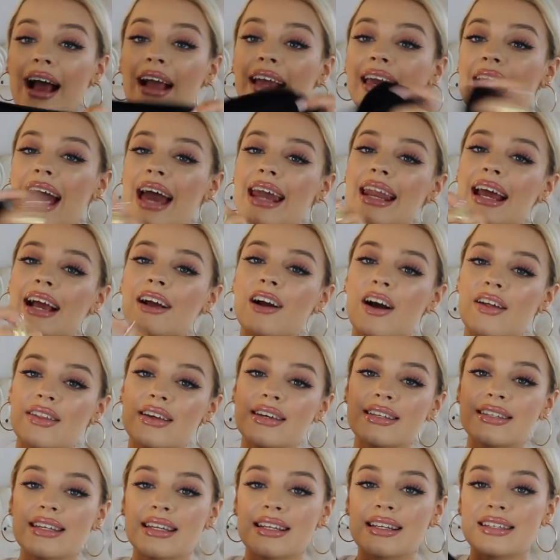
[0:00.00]
Again, I got
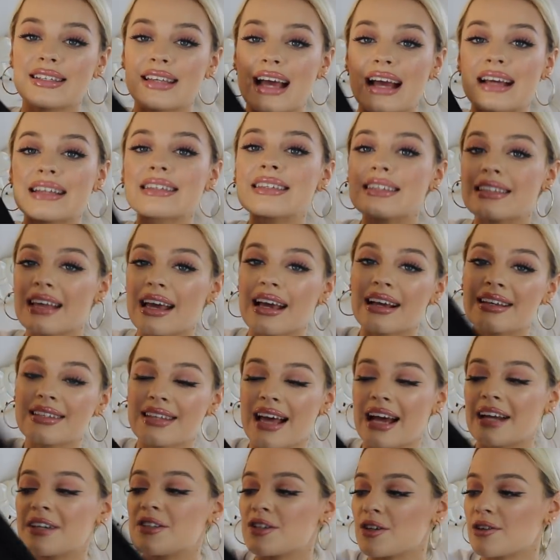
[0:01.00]
this in a size 6.
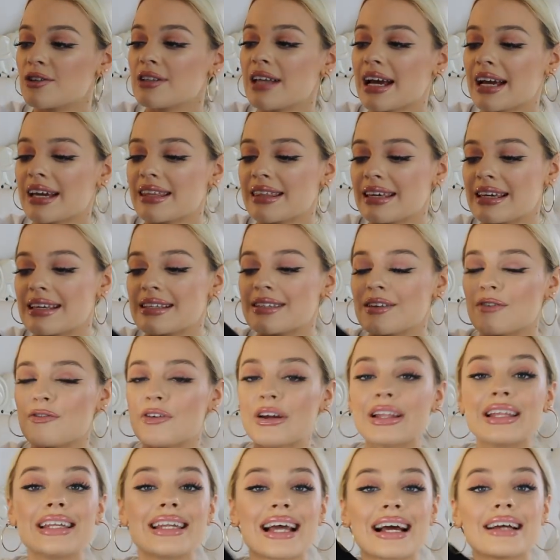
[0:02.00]
I do like these
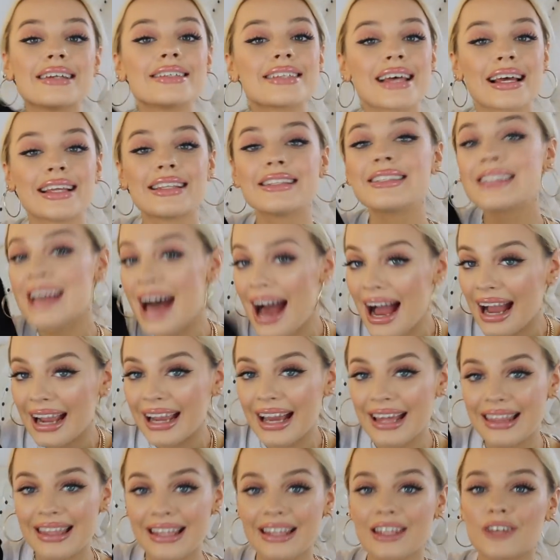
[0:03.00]
really nice and
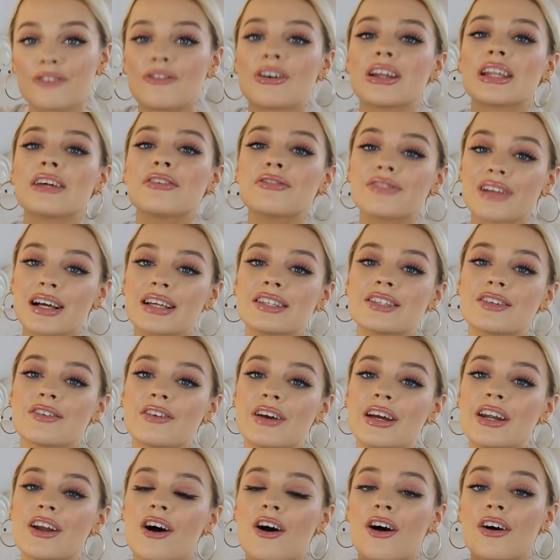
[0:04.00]
tight. I think they're really
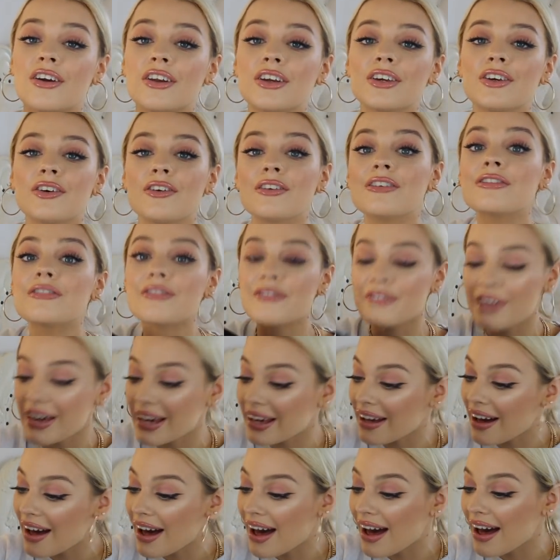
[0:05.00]
flattering on your
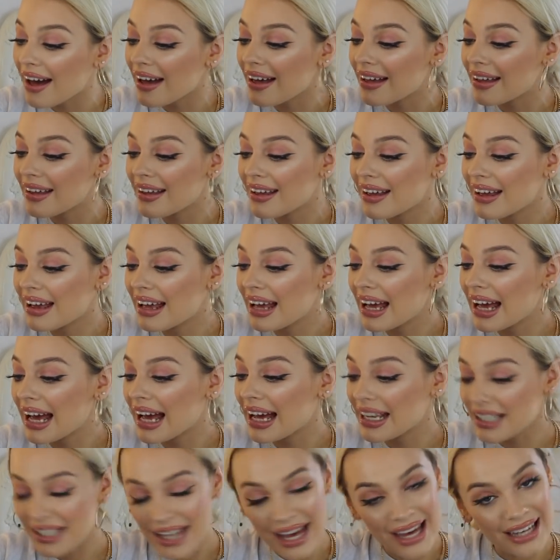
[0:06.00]
figure.
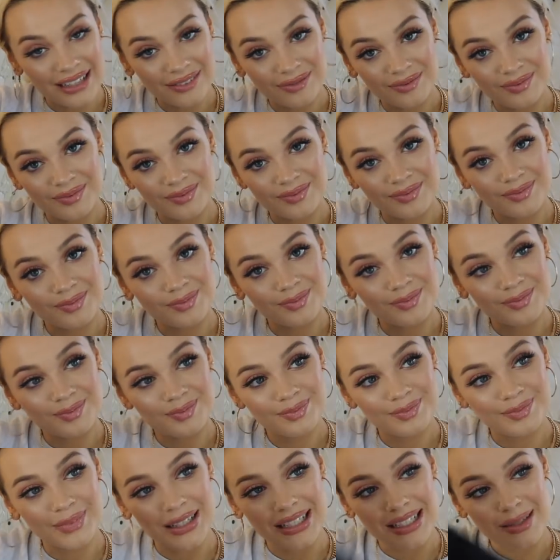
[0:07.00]
And yeah,
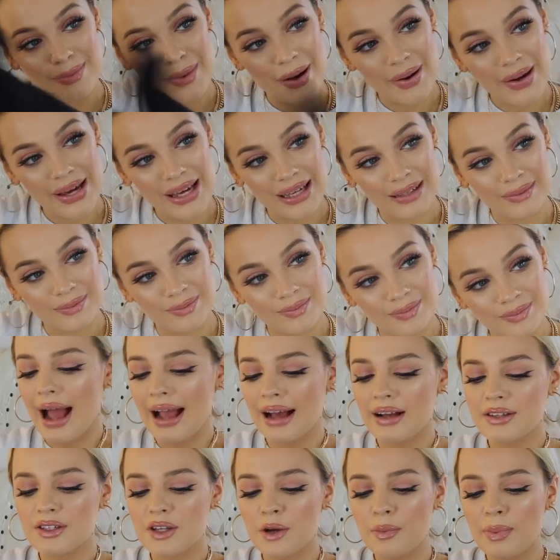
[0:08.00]
that's about it.
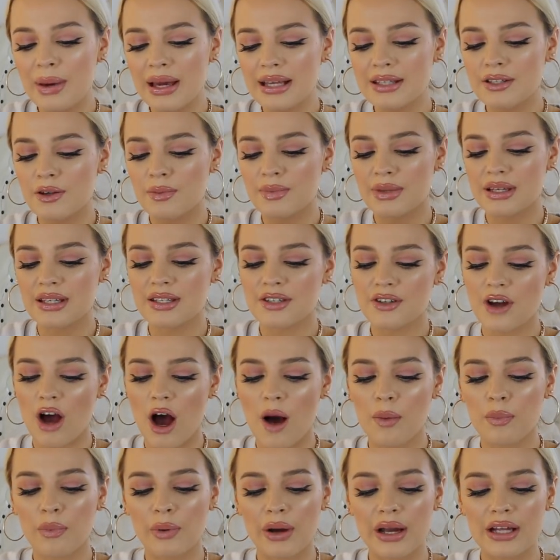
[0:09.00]
I also picked up this
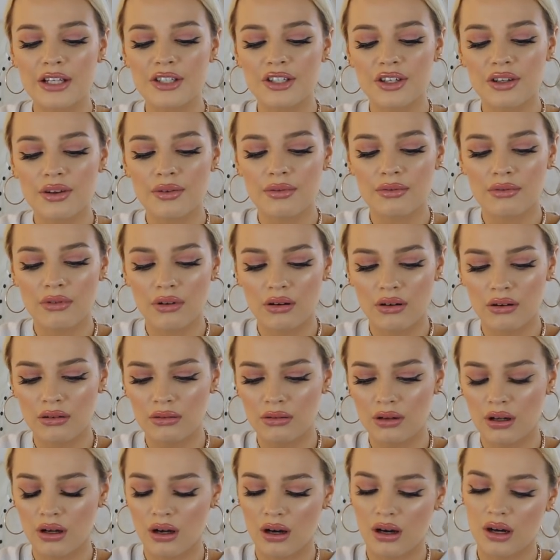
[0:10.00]
top, which,
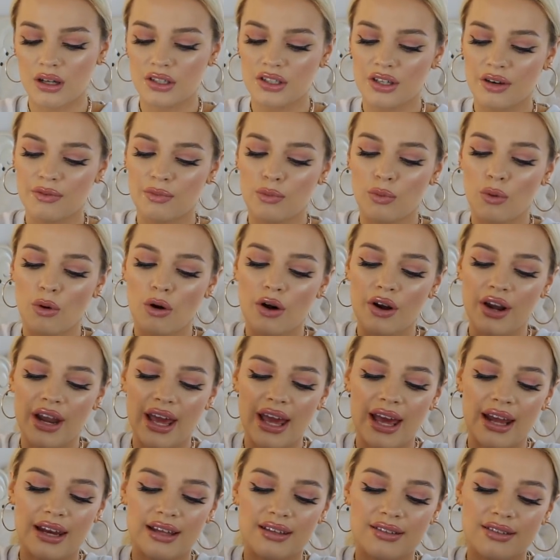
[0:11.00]
oh gosh, I've worn
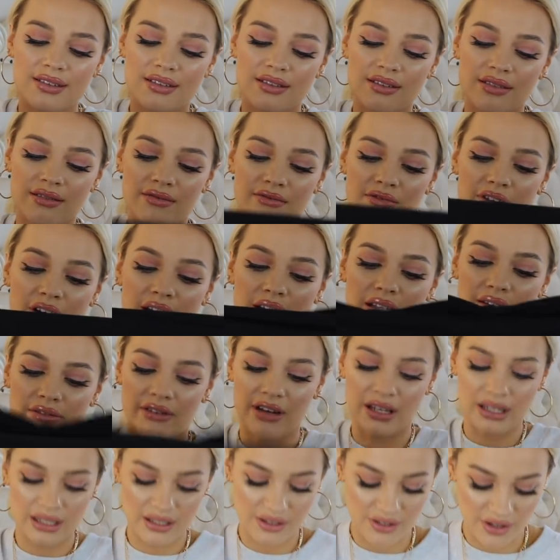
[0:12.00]
it and it's really,
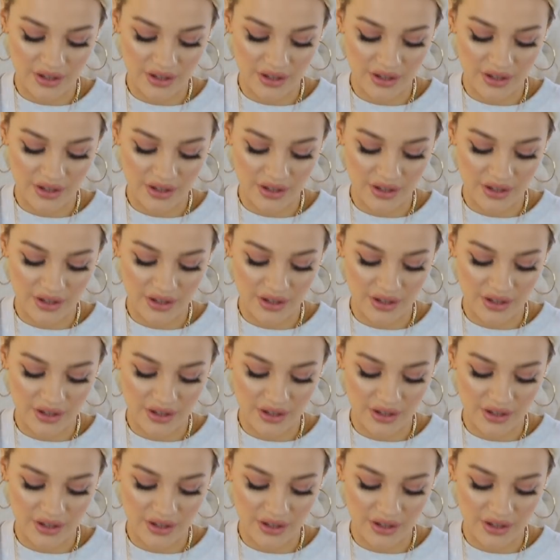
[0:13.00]
really